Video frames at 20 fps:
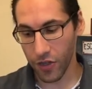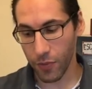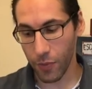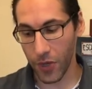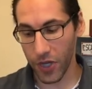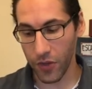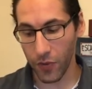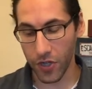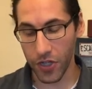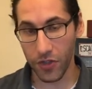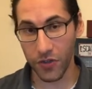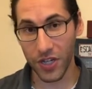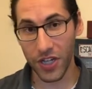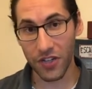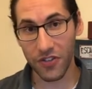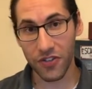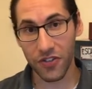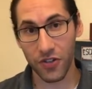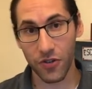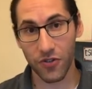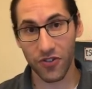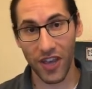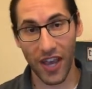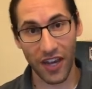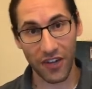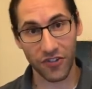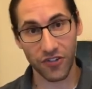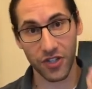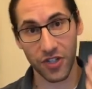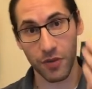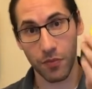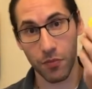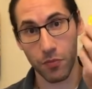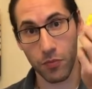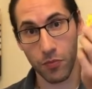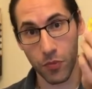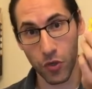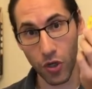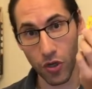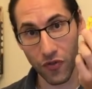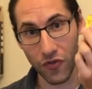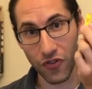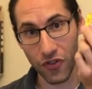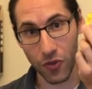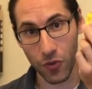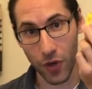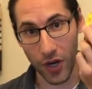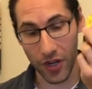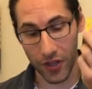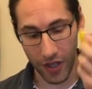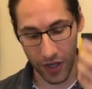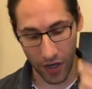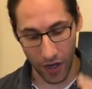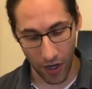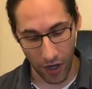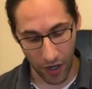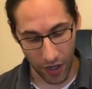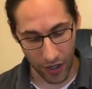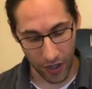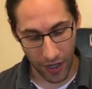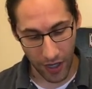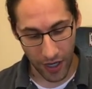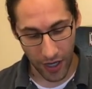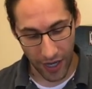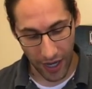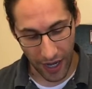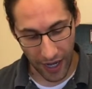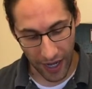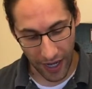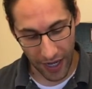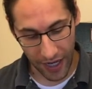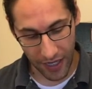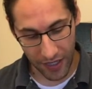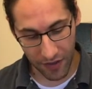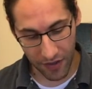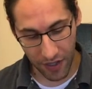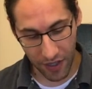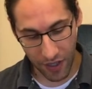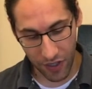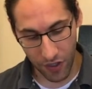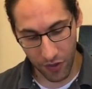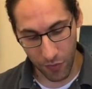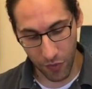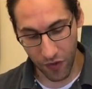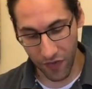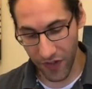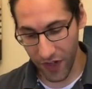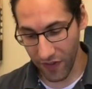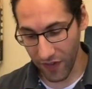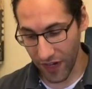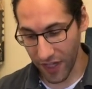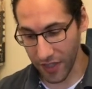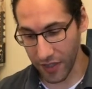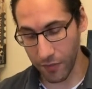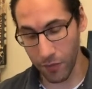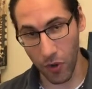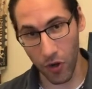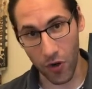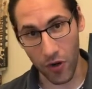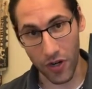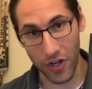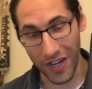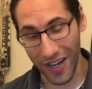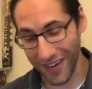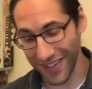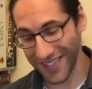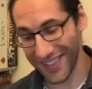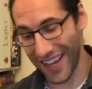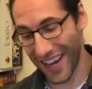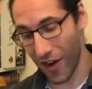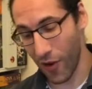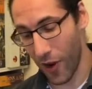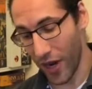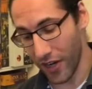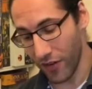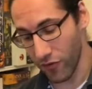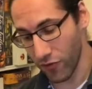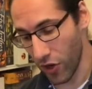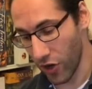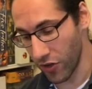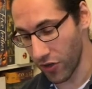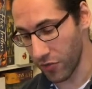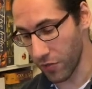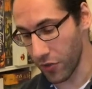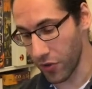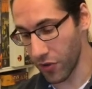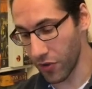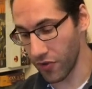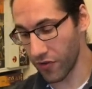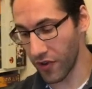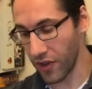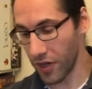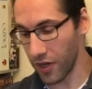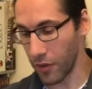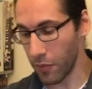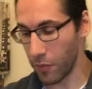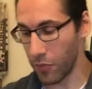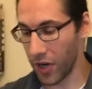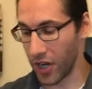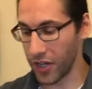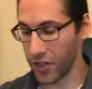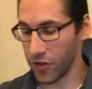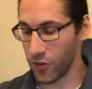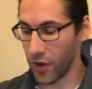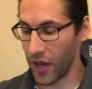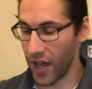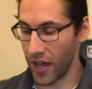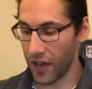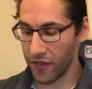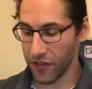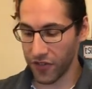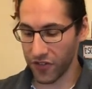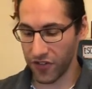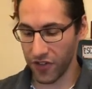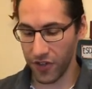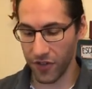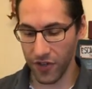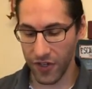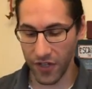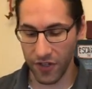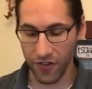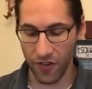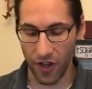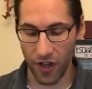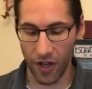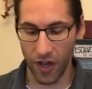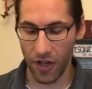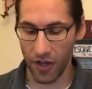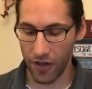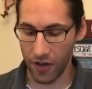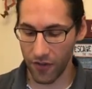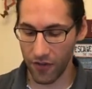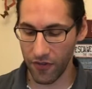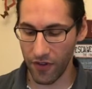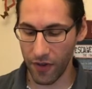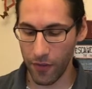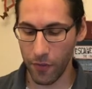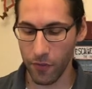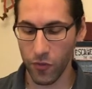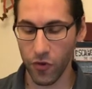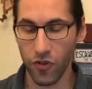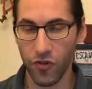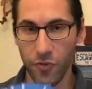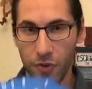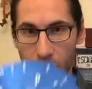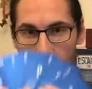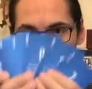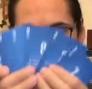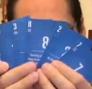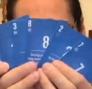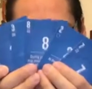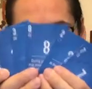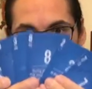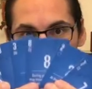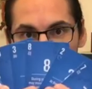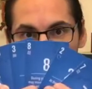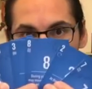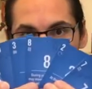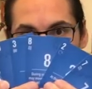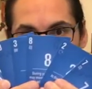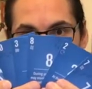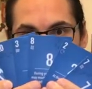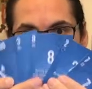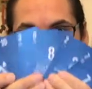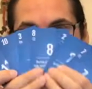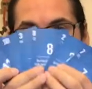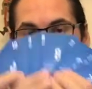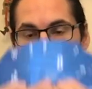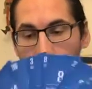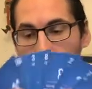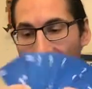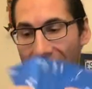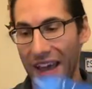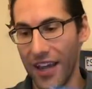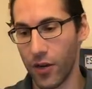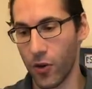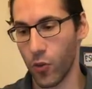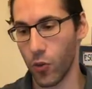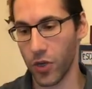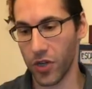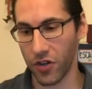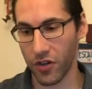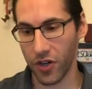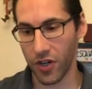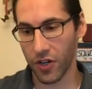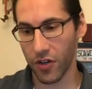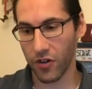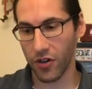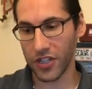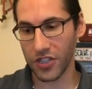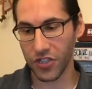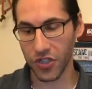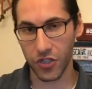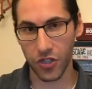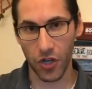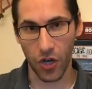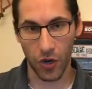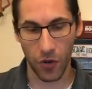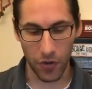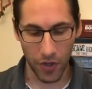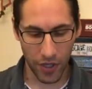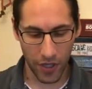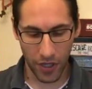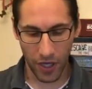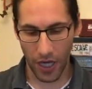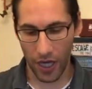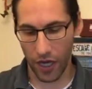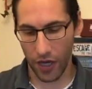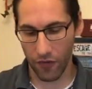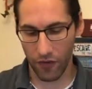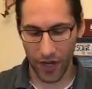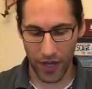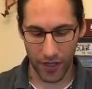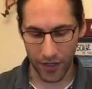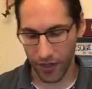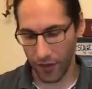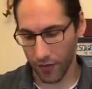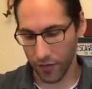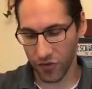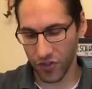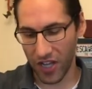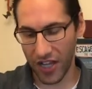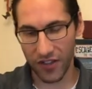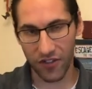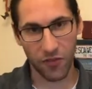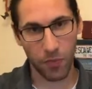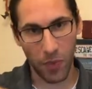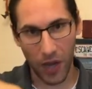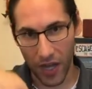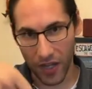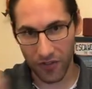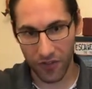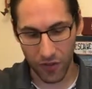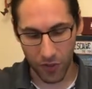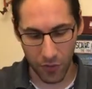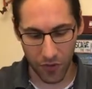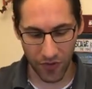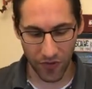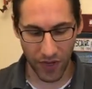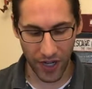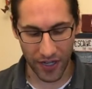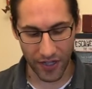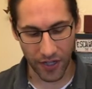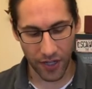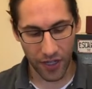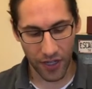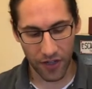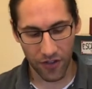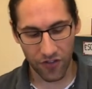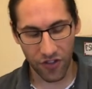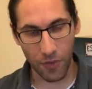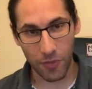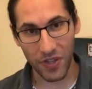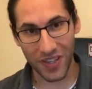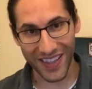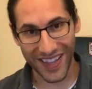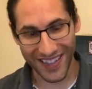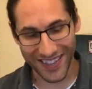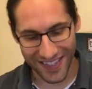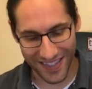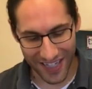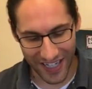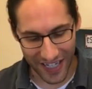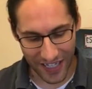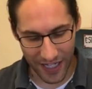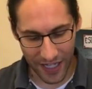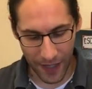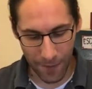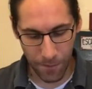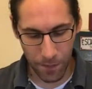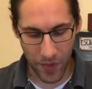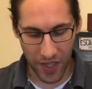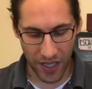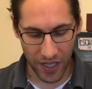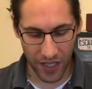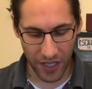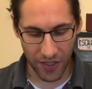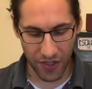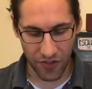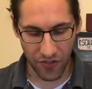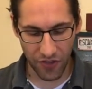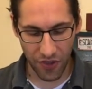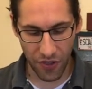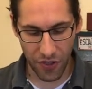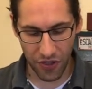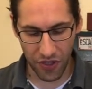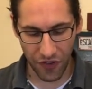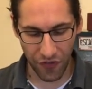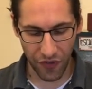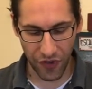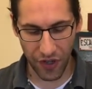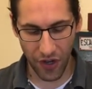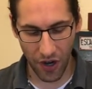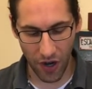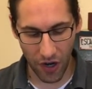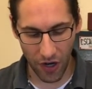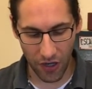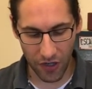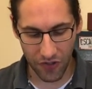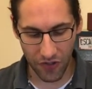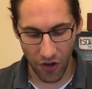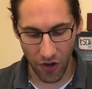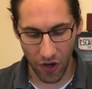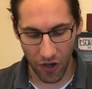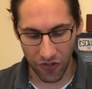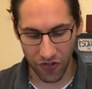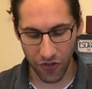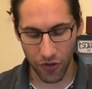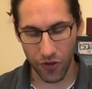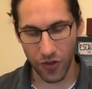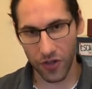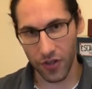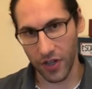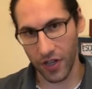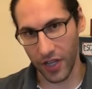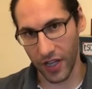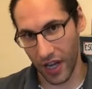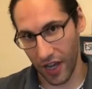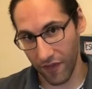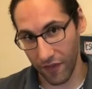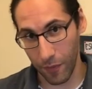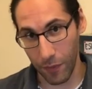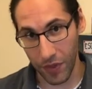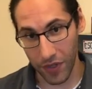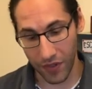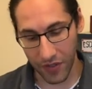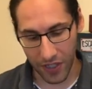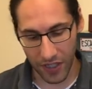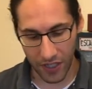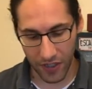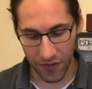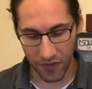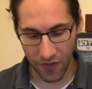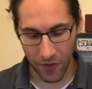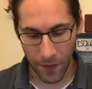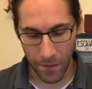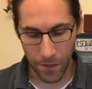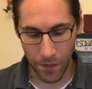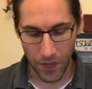But what you need to do is actually move to where they are, and you're moving around the board. Now, it's not quite roll and move, but you have a series of movement point cards that will let you go around, 10 spots, and you move around. Something that's neat is the different cards also can have abilities.